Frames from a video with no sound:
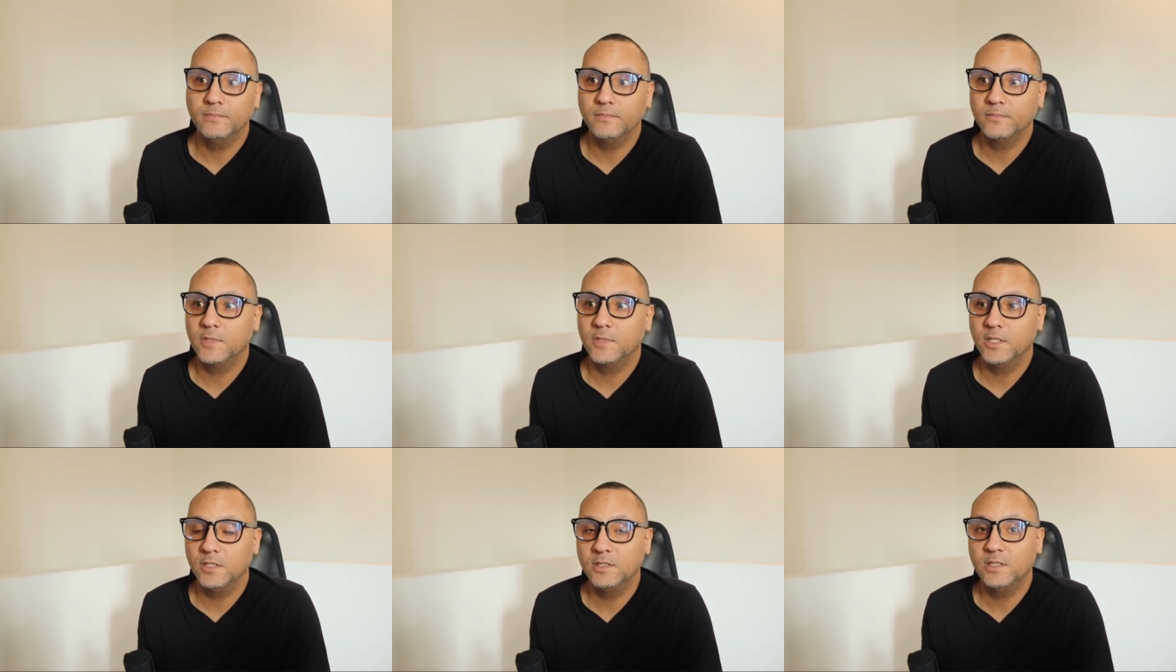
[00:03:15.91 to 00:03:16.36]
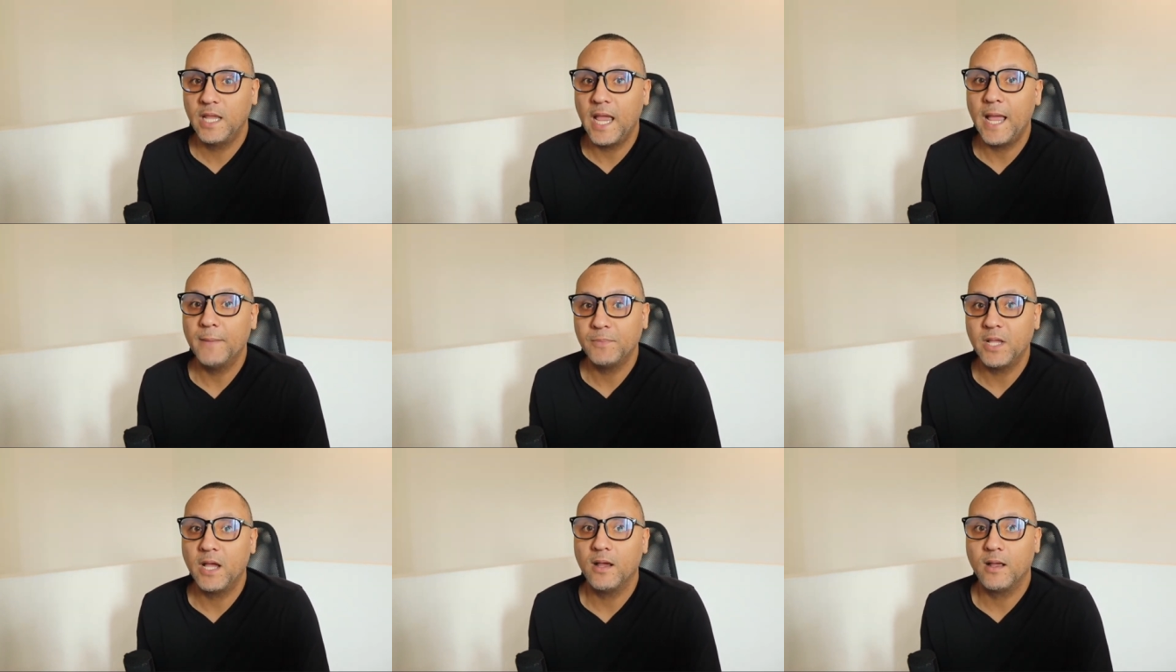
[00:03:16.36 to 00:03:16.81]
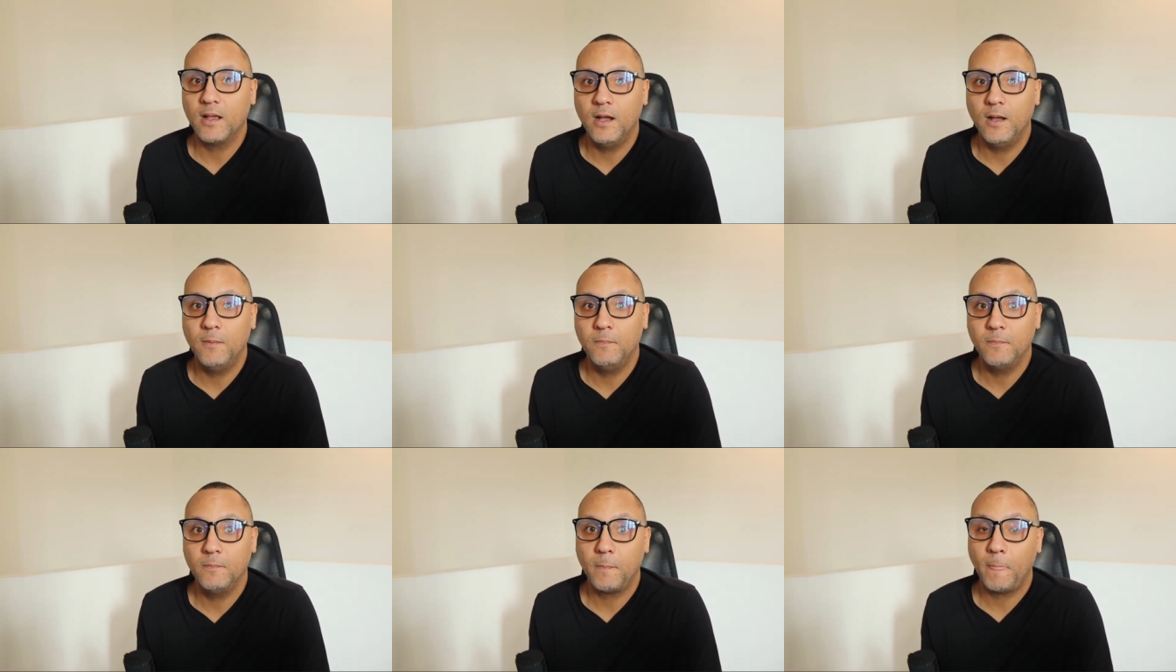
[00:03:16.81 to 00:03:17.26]
the gap.com,
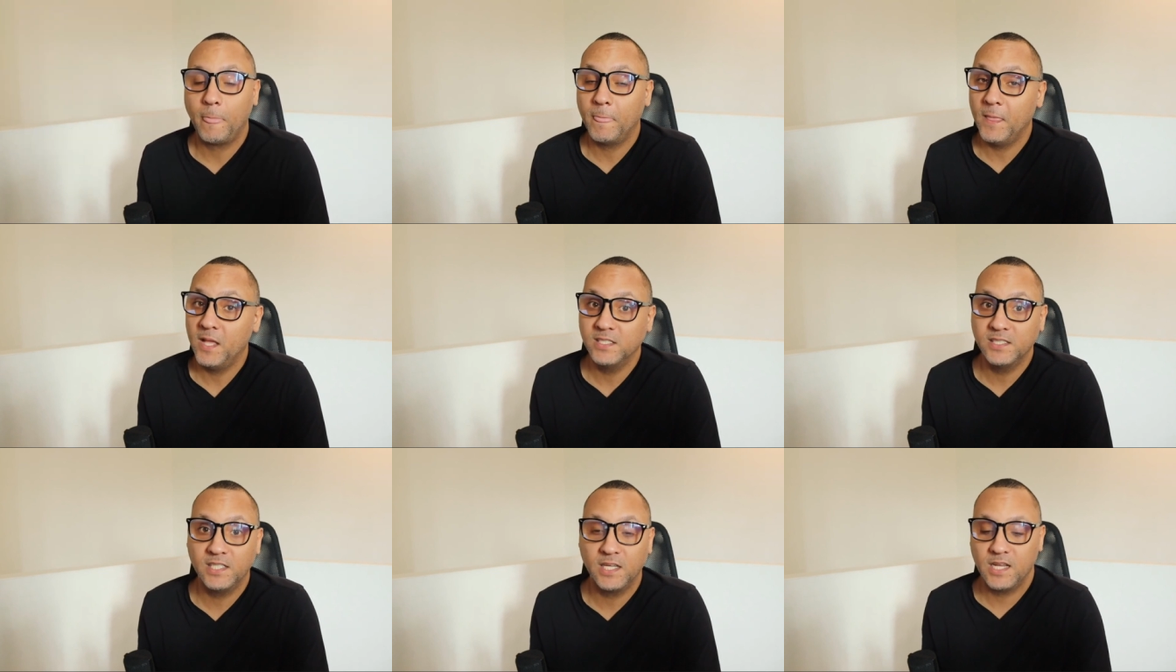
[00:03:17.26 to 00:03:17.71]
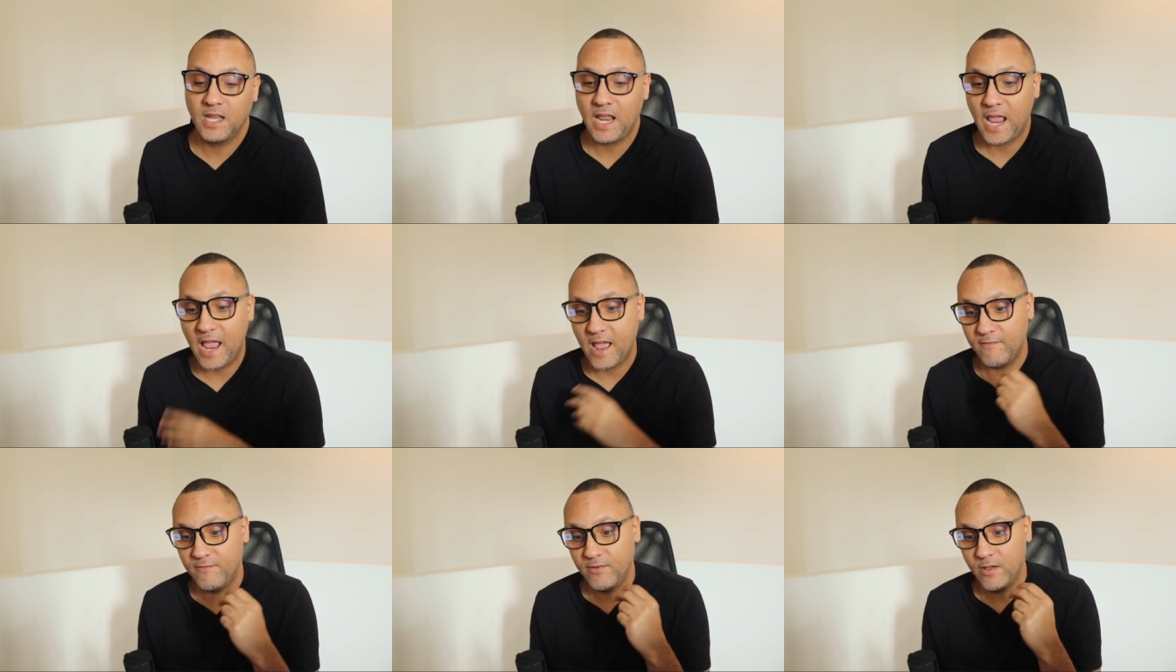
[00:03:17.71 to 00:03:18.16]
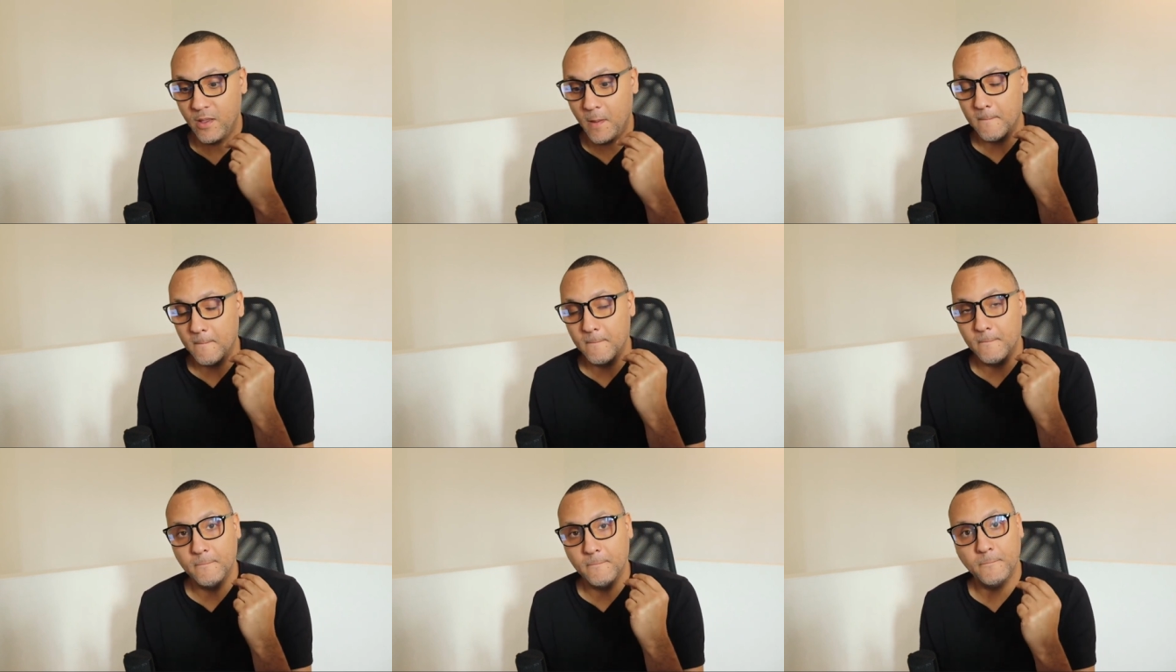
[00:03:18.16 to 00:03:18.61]
because it could have
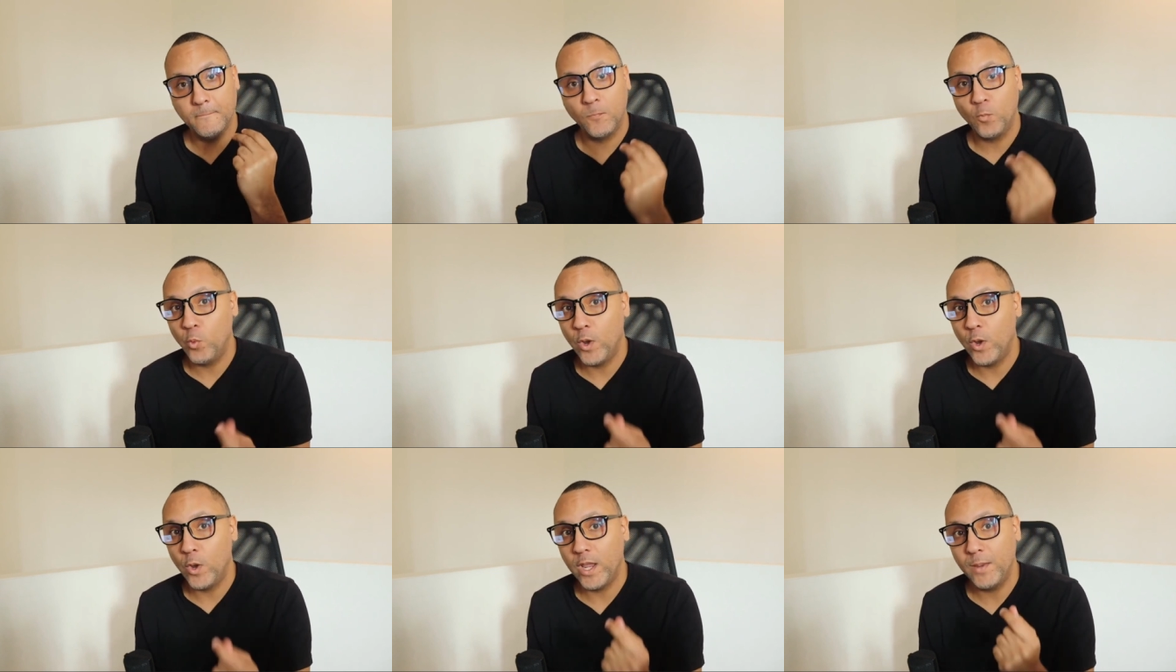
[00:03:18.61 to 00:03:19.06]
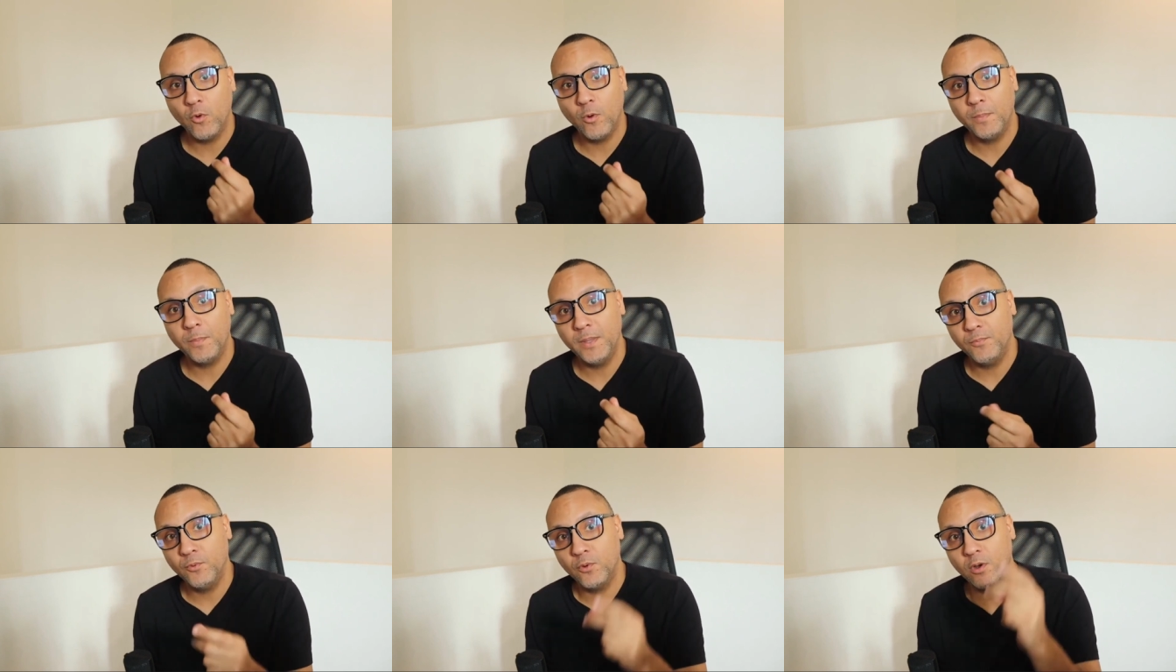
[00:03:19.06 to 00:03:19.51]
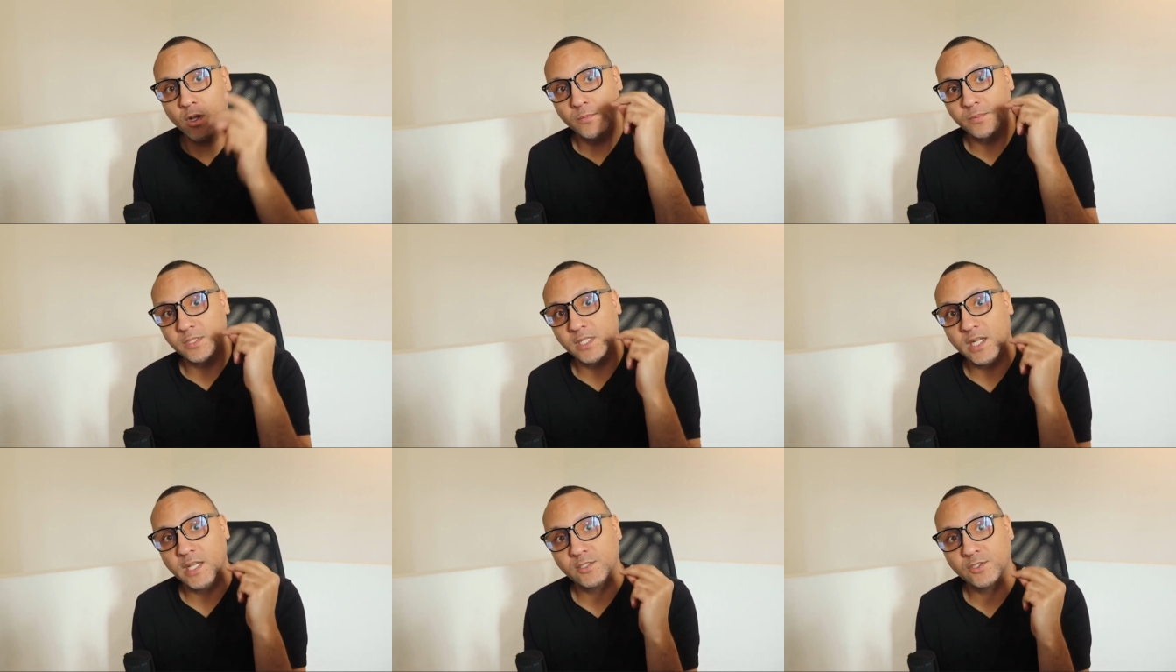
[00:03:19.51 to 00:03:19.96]
way more people come to
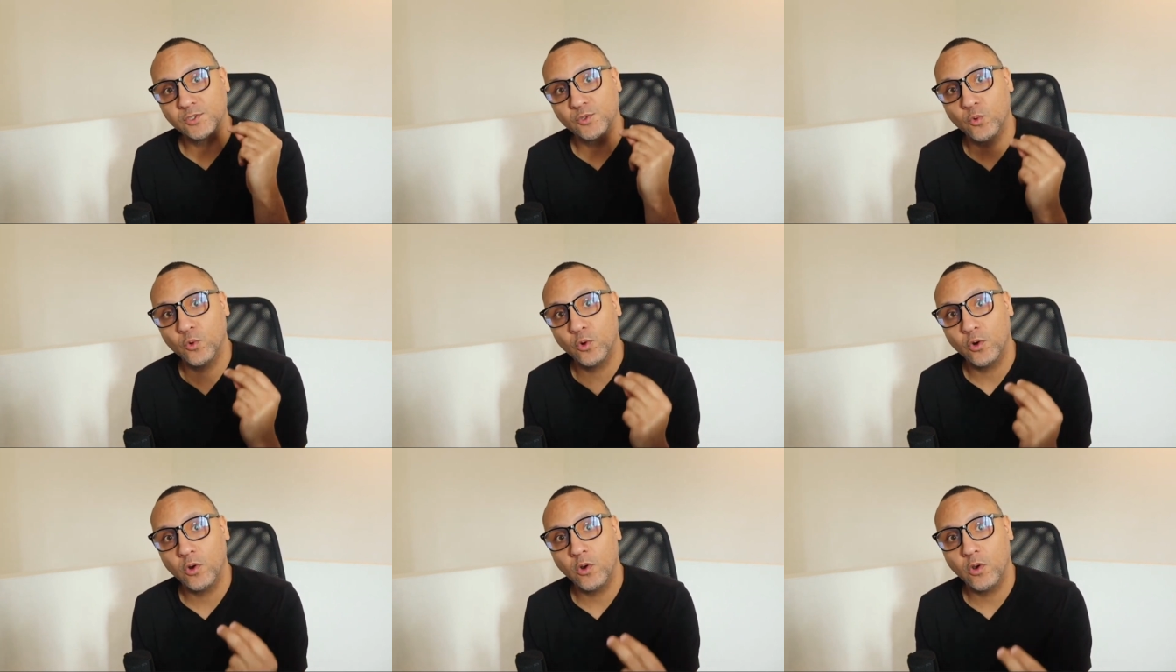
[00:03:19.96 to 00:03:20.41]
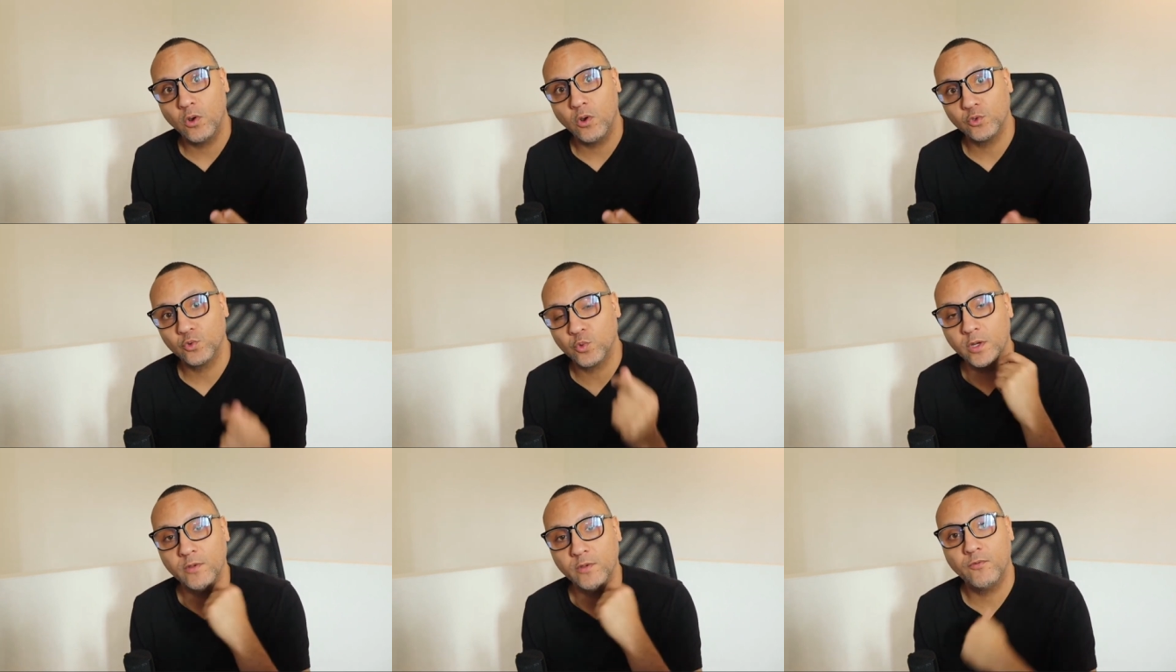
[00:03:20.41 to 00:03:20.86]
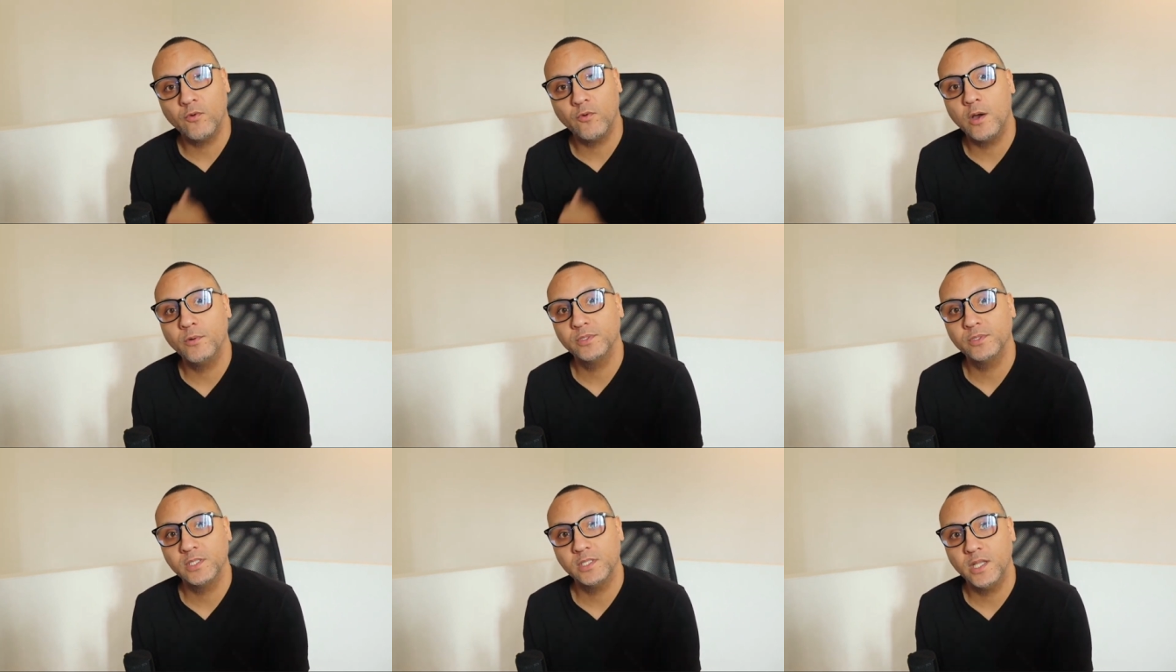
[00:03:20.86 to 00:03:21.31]
that store 24
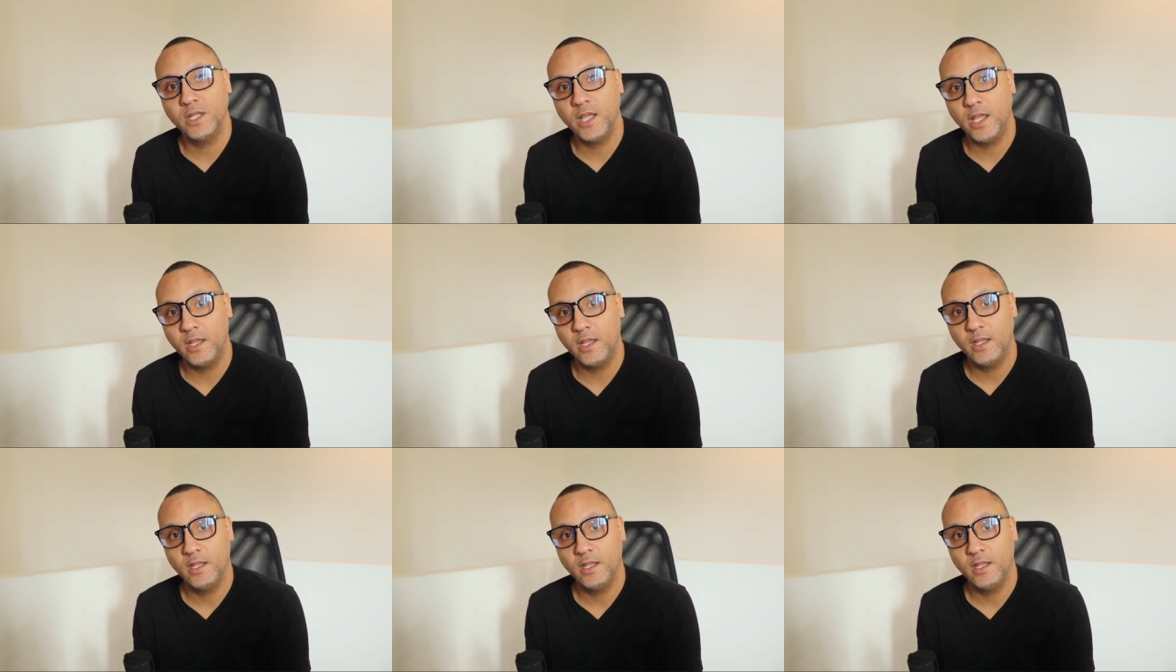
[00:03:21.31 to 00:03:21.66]
hours a day.